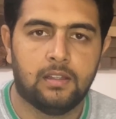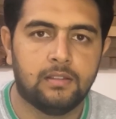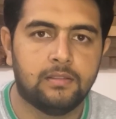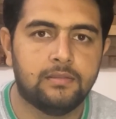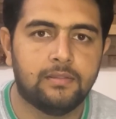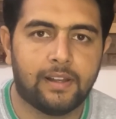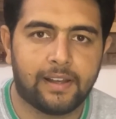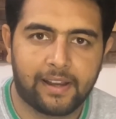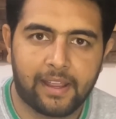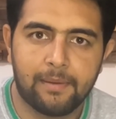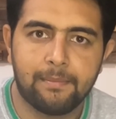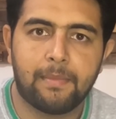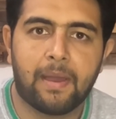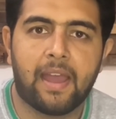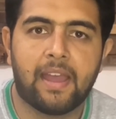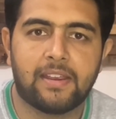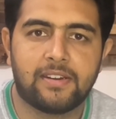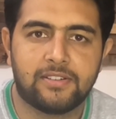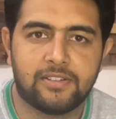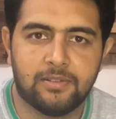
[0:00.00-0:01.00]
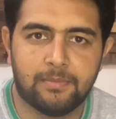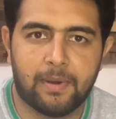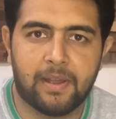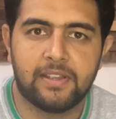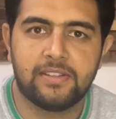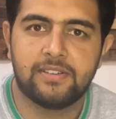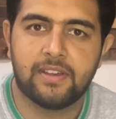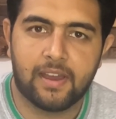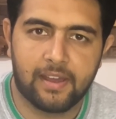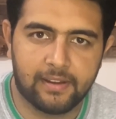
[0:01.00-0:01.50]
Welcome back to my
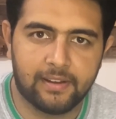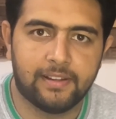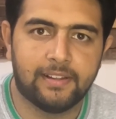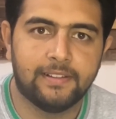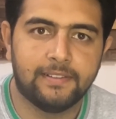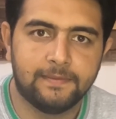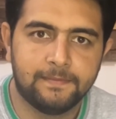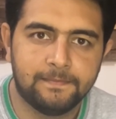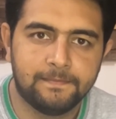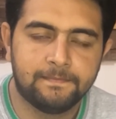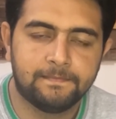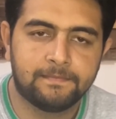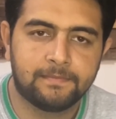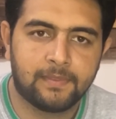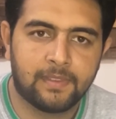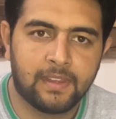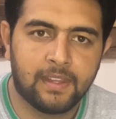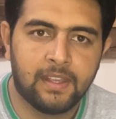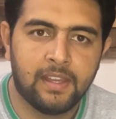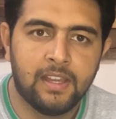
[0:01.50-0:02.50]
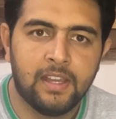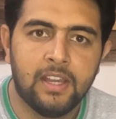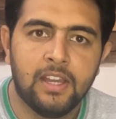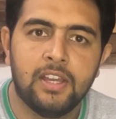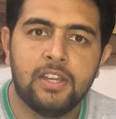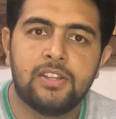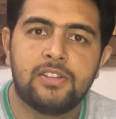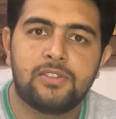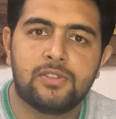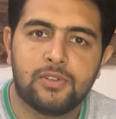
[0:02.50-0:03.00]
channel.
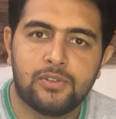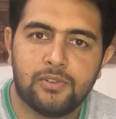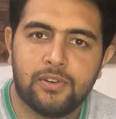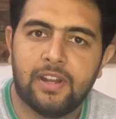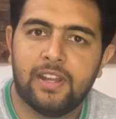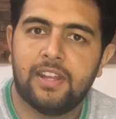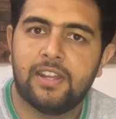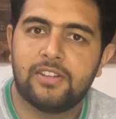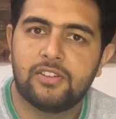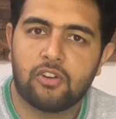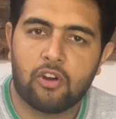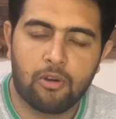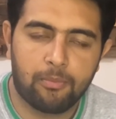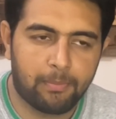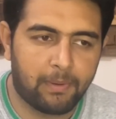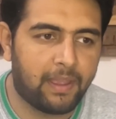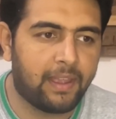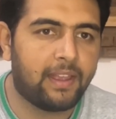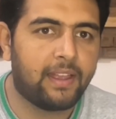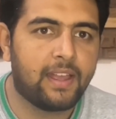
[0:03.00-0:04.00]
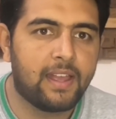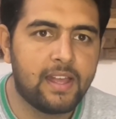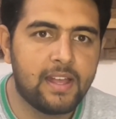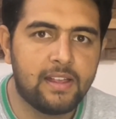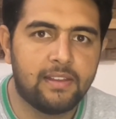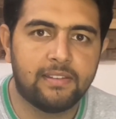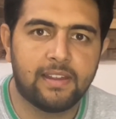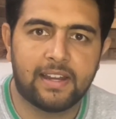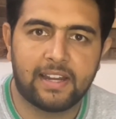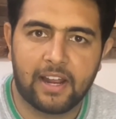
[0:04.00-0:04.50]
So today the topic
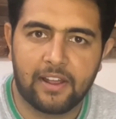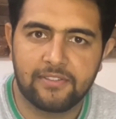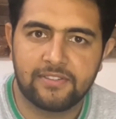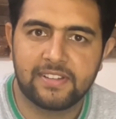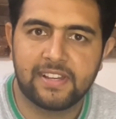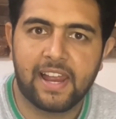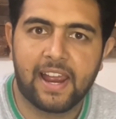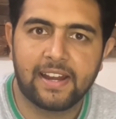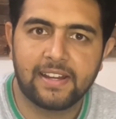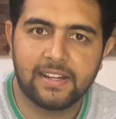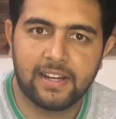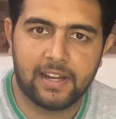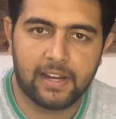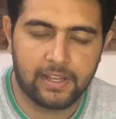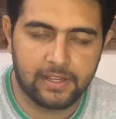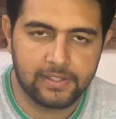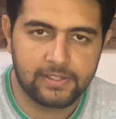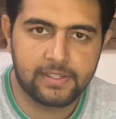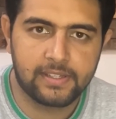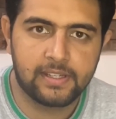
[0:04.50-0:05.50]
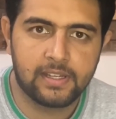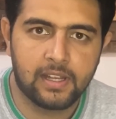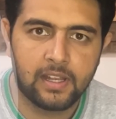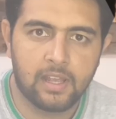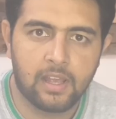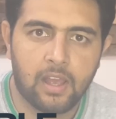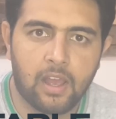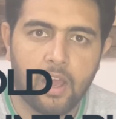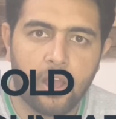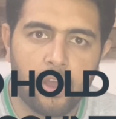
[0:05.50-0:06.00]
that I've selected is
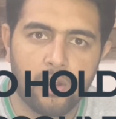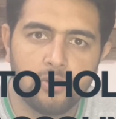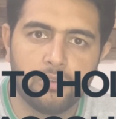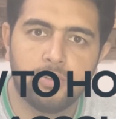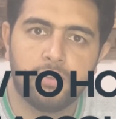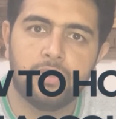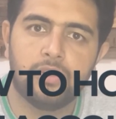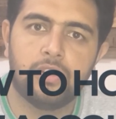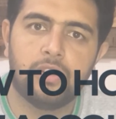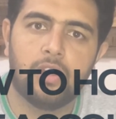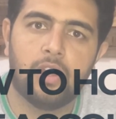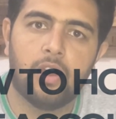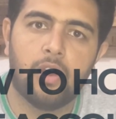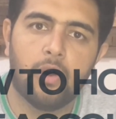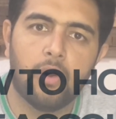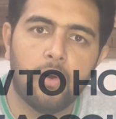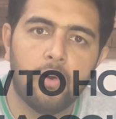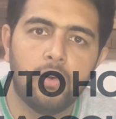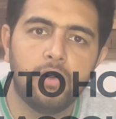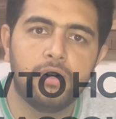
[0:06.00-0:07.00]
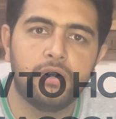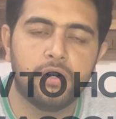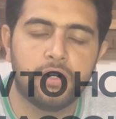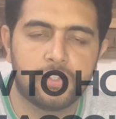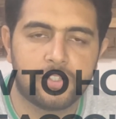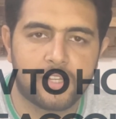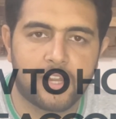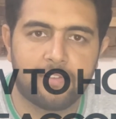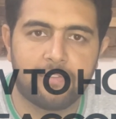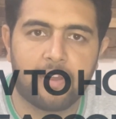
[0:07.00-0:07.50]
how to hold
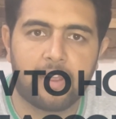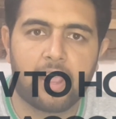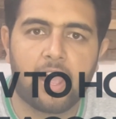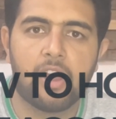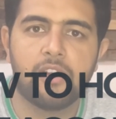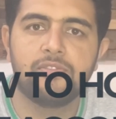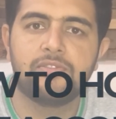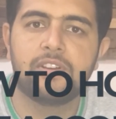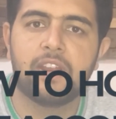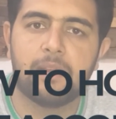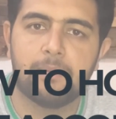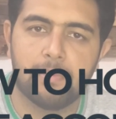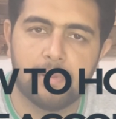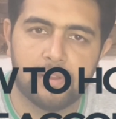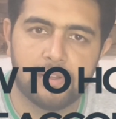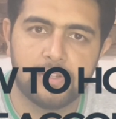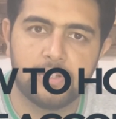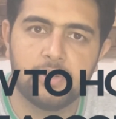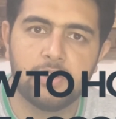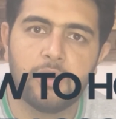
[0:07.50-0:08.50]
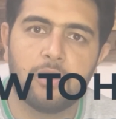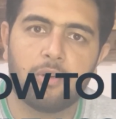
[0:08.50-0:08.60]
yourself accountable to your